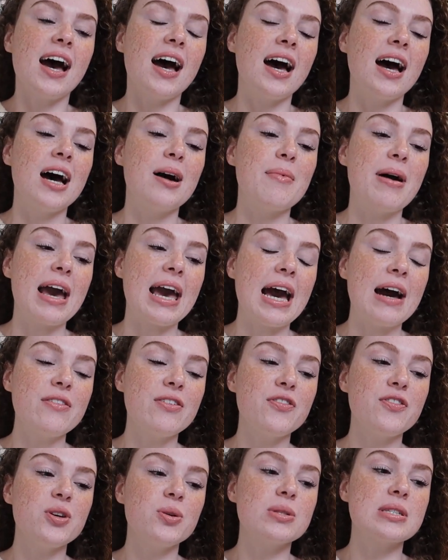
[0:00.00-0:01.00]
I
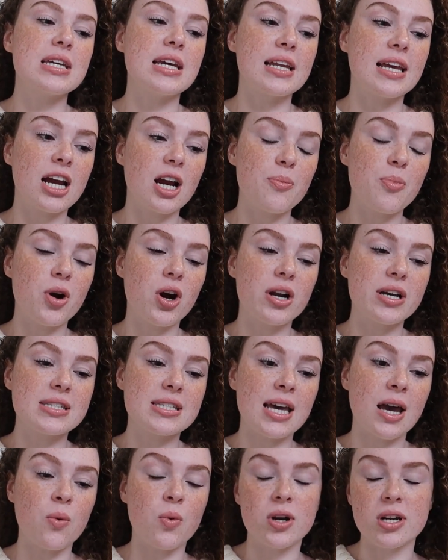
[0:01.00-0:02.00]
have a few skincare
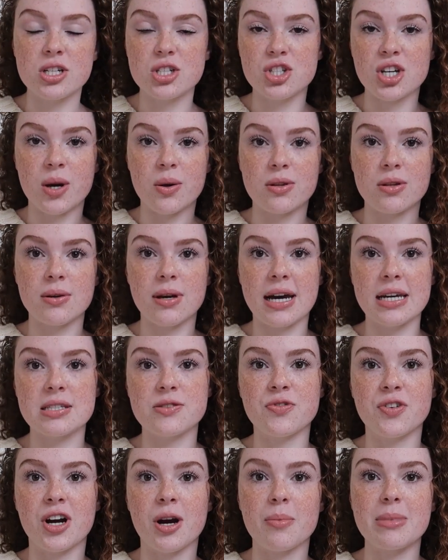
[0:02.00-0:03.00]
products I wanted to share with you guys
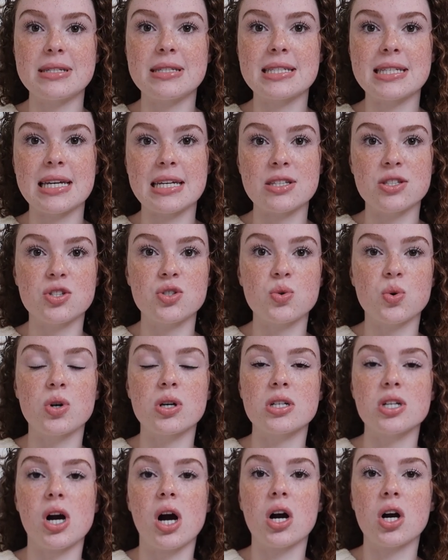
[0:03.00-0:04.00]
from
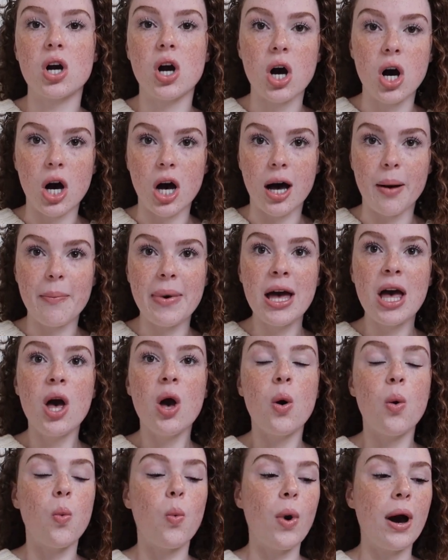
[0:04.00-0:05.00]
skinstore.com.
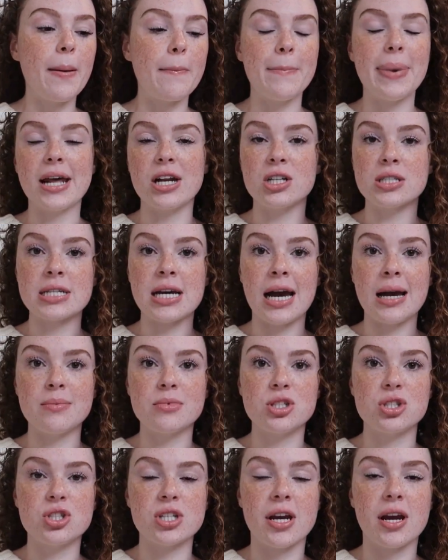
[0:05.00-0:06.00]
What better
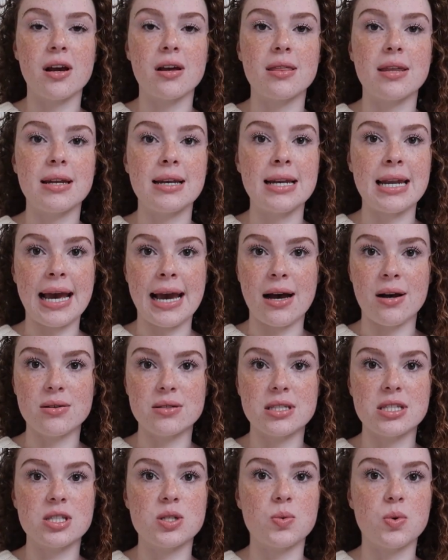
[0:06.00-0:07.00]
time to share than now
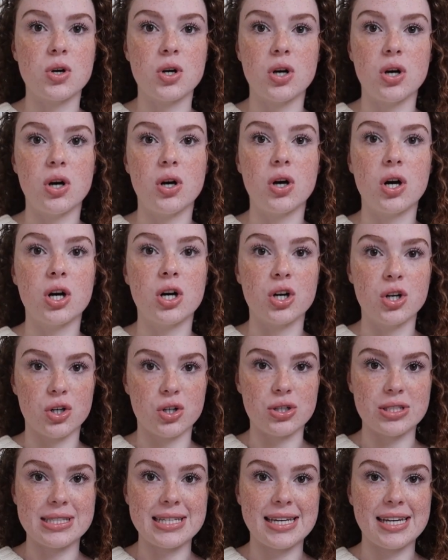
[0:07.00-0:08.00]
since we're all
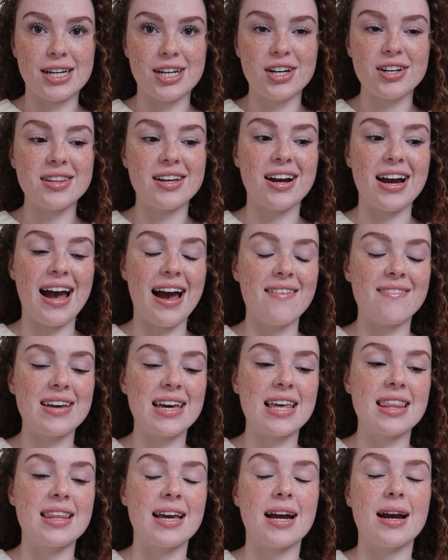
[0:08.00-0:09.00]
girls here. They're
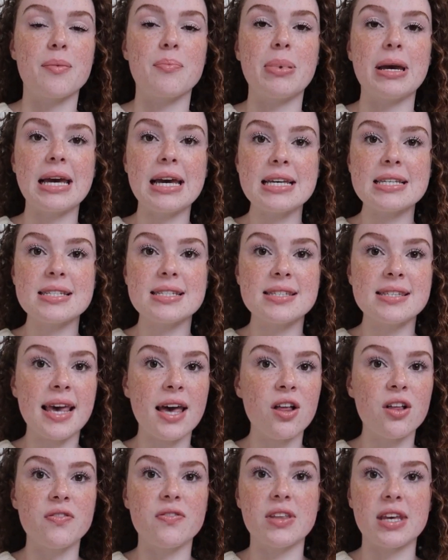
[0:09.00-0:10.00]
having their biggest
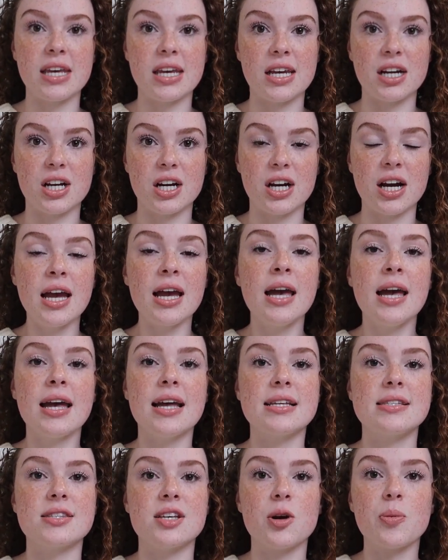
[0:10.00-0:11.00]
sale of the year.
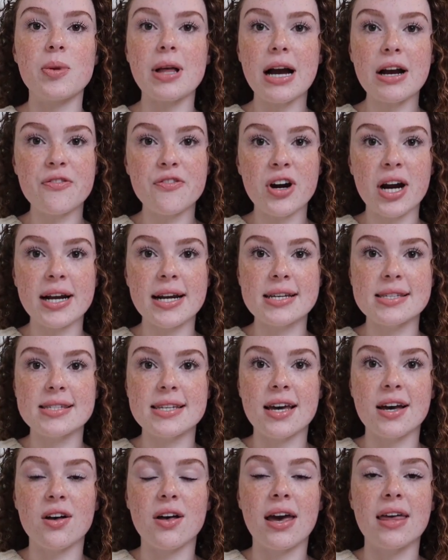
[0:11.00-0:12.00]
It's their Black Friday
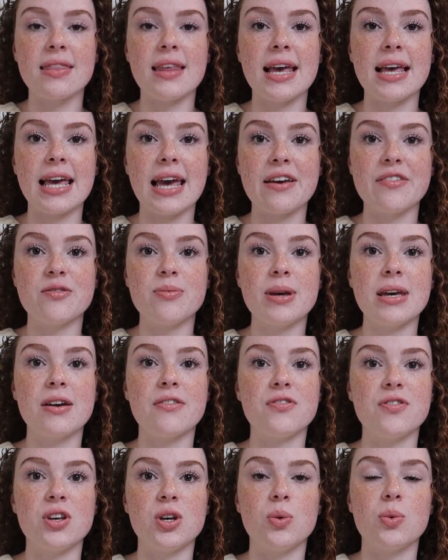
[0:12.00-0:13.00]
sale, and they gave me a
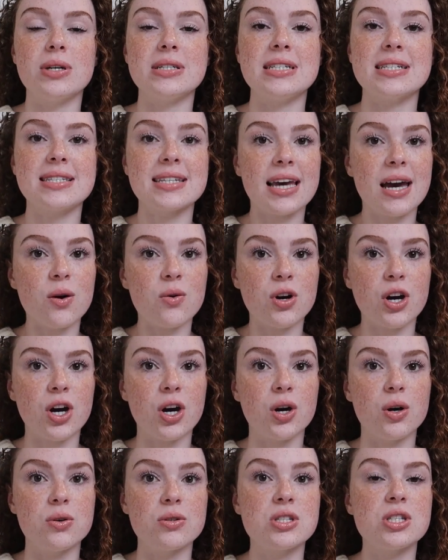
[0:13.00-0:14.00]
few discount
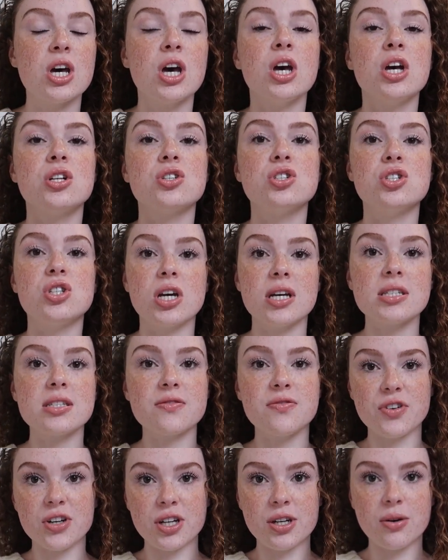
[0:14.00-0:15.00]
codes just
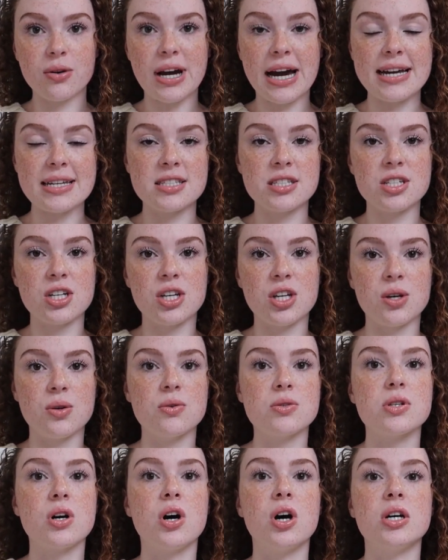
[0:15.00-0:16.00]
for you guys to
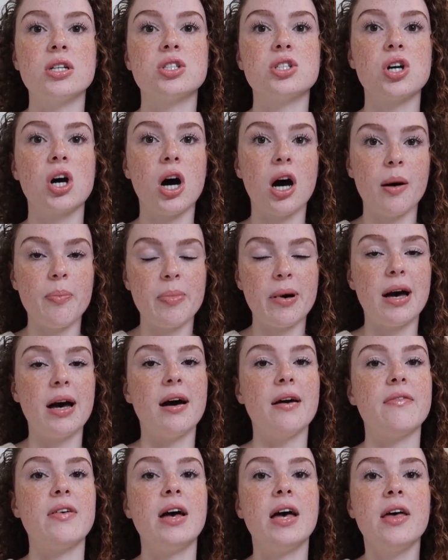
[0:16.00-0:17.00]
use on top
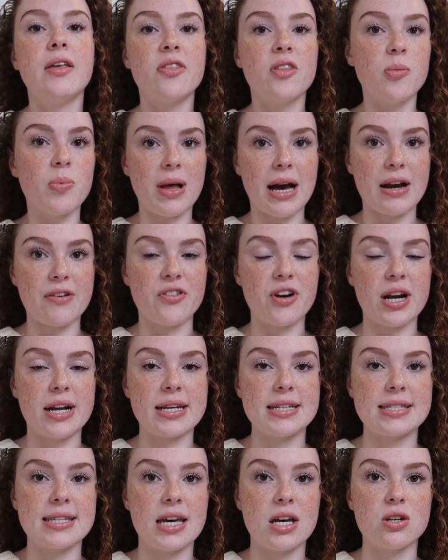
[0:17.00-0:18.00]
of the Black
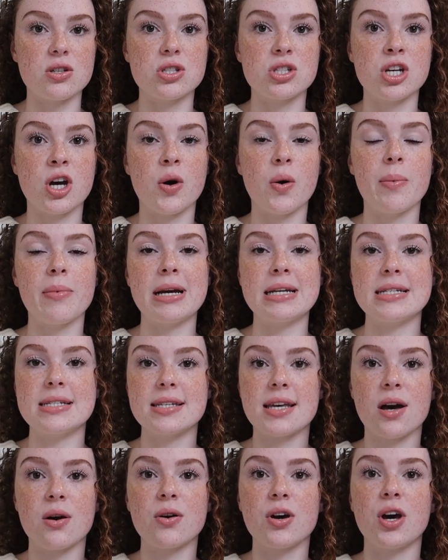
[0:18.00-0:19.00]
Friday sale. So my
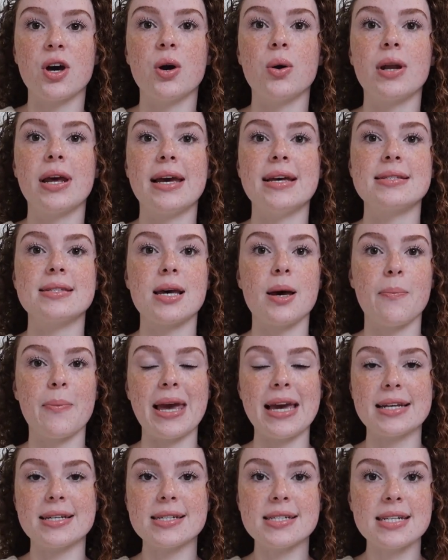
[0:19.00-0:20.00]
discount code is
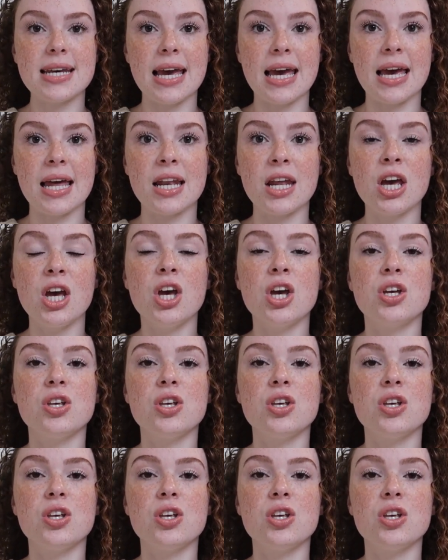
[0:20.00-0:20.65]
Amanda10.